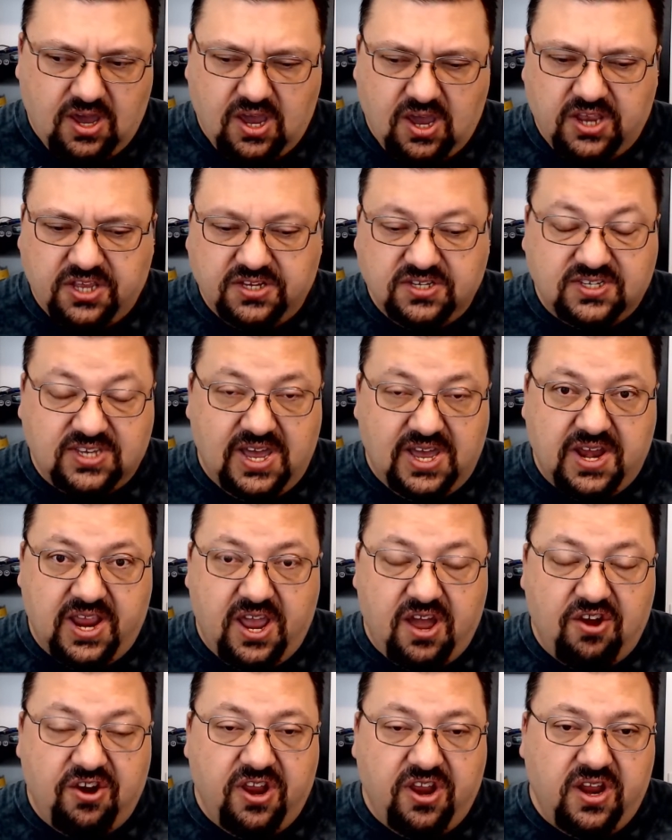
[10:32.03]
You sat
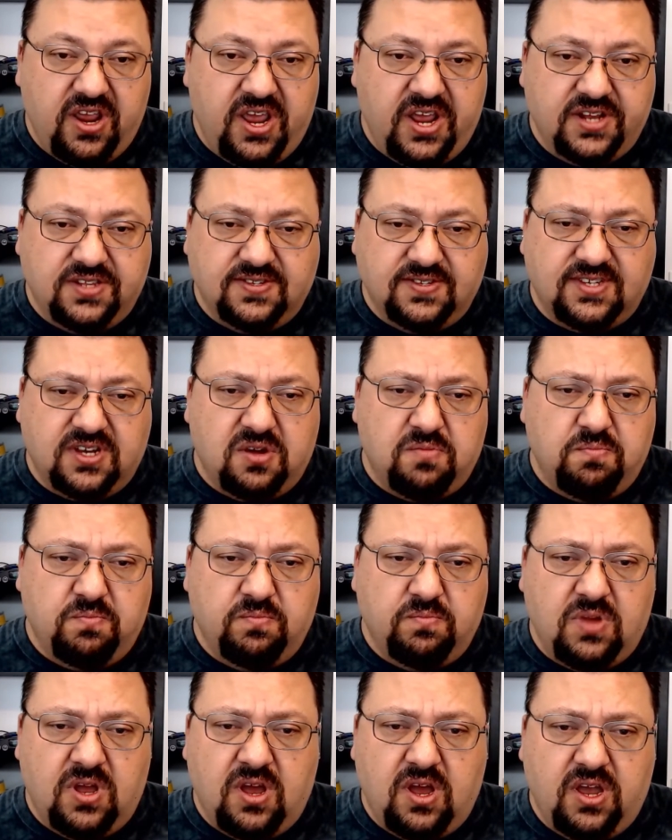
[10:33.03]
down, and some
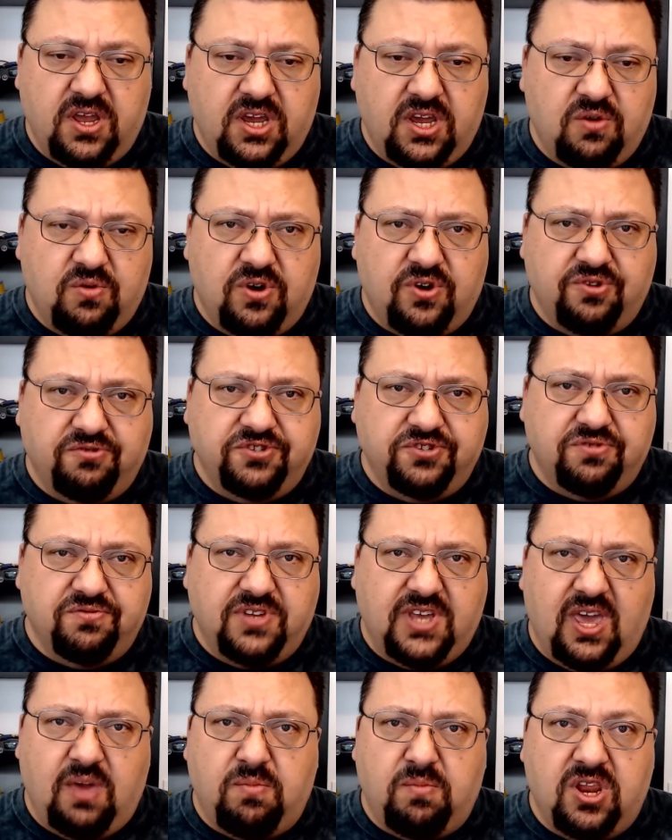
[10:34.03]
old dude
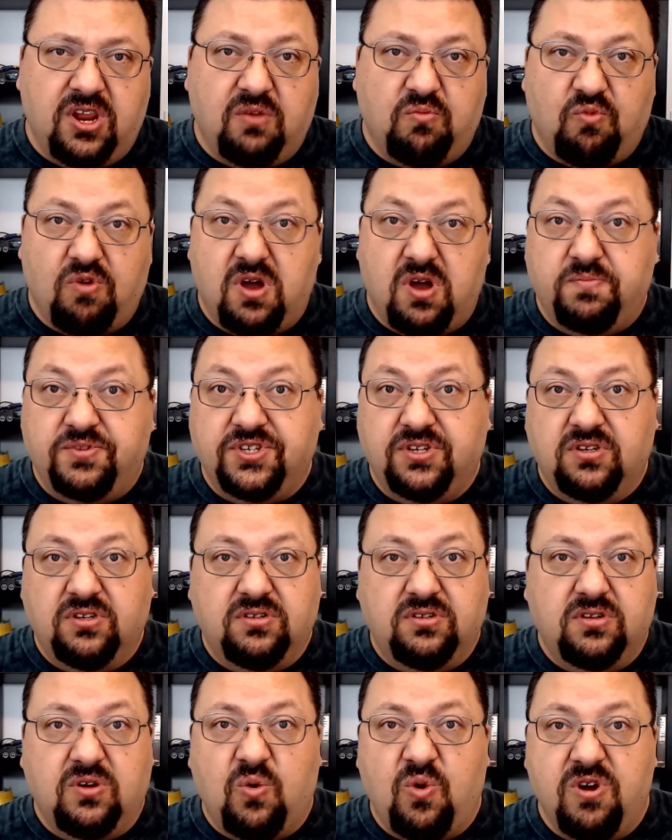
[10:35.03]
came in and rubbed
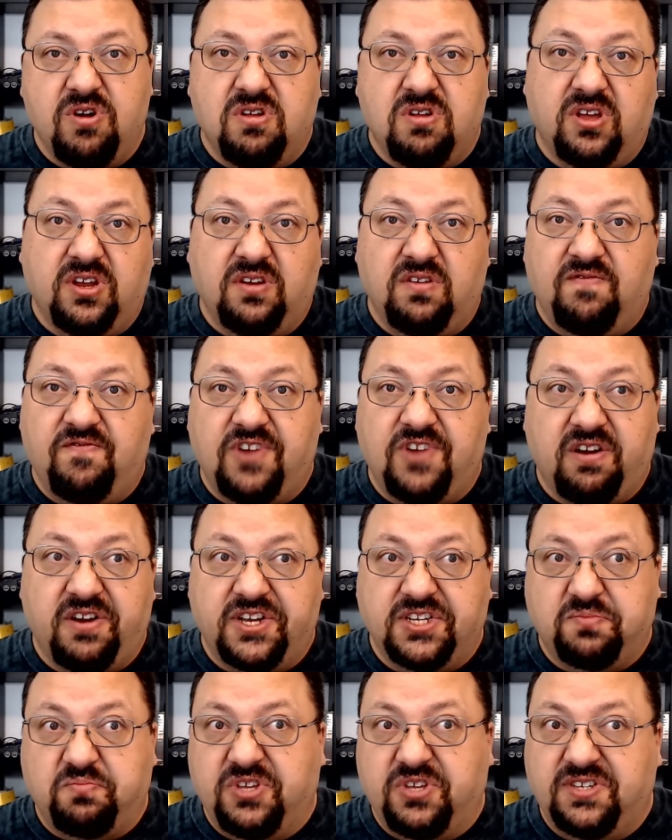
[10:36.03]
oil in
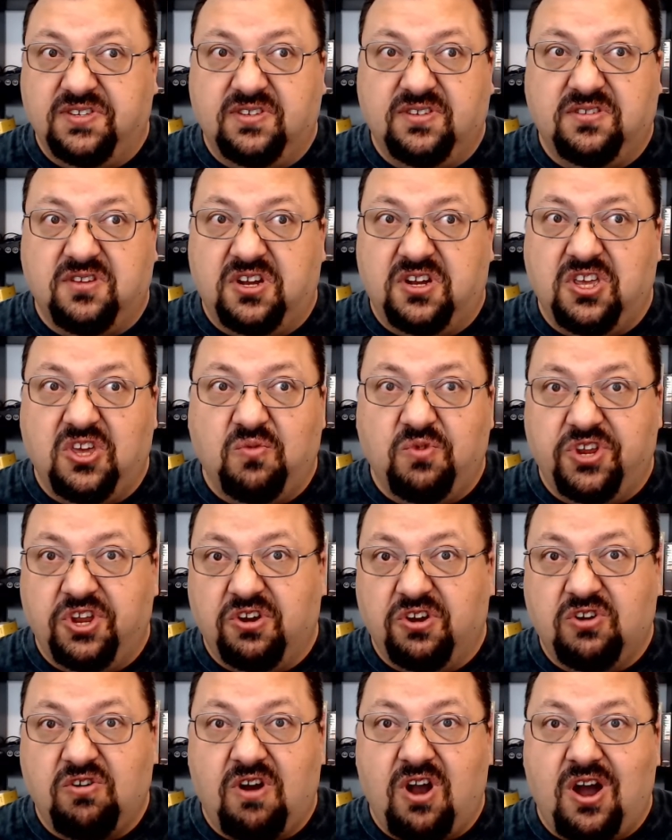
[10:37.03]
various places on you and your
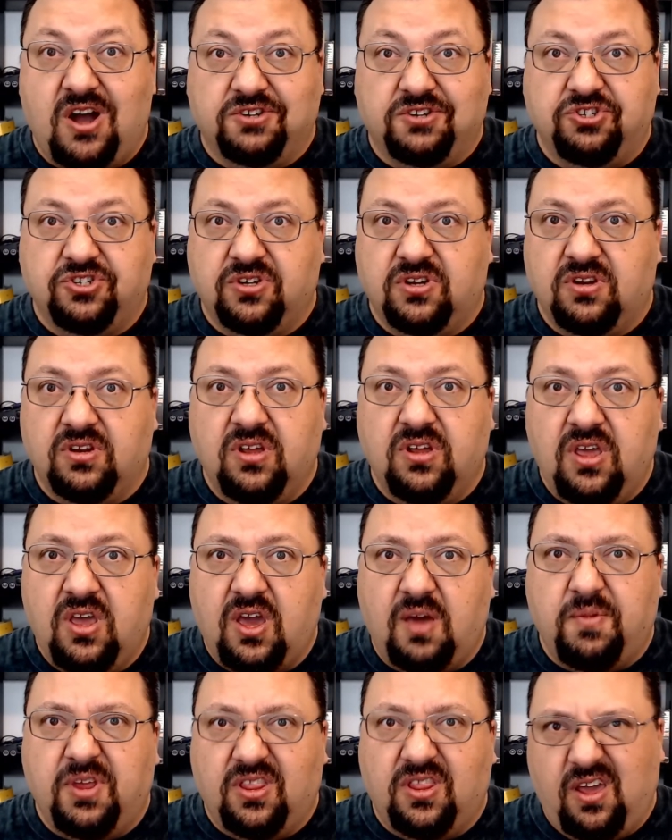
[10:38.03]
crotch, and I
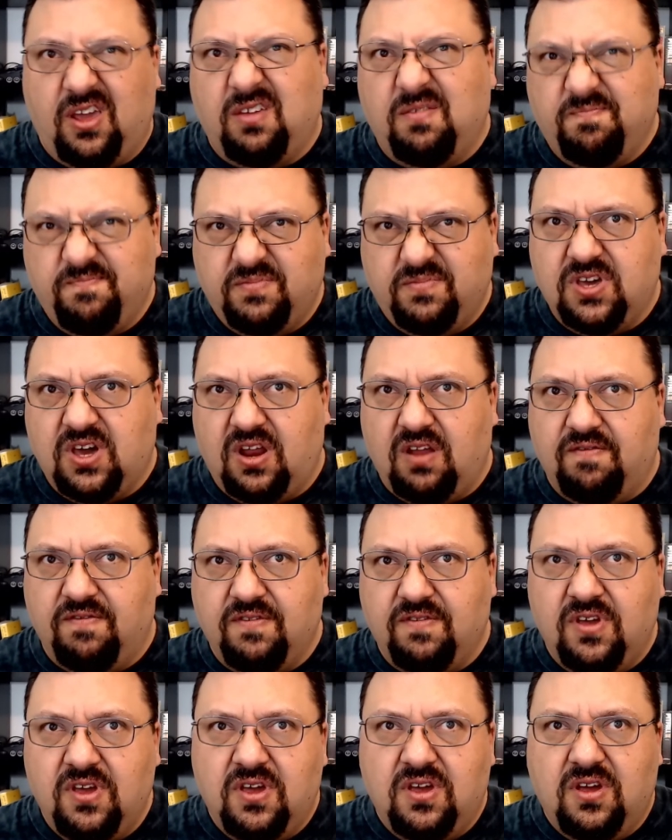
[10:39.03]
mean like kind of
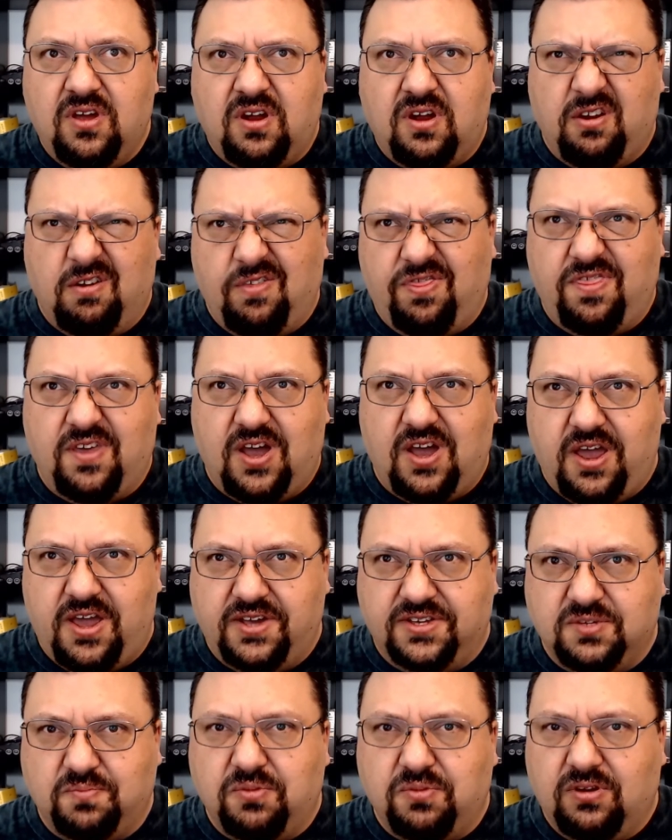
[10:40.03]
on your
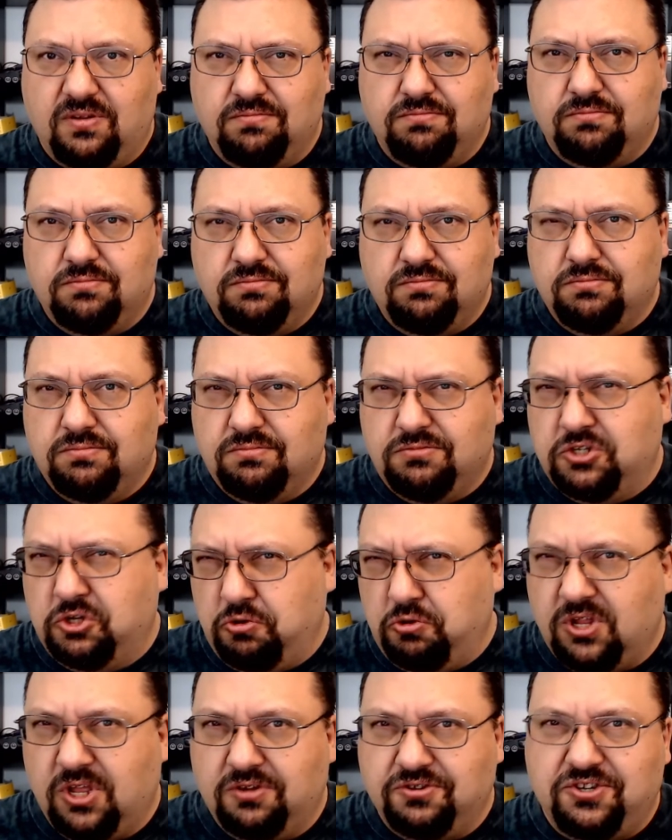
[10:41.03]
thighs, but too
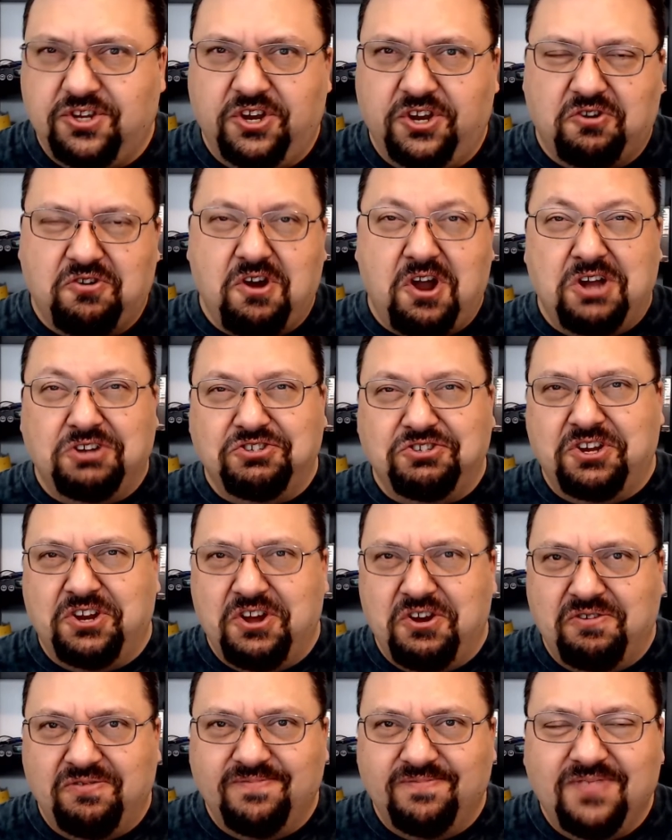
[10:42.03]
close to your crotch, and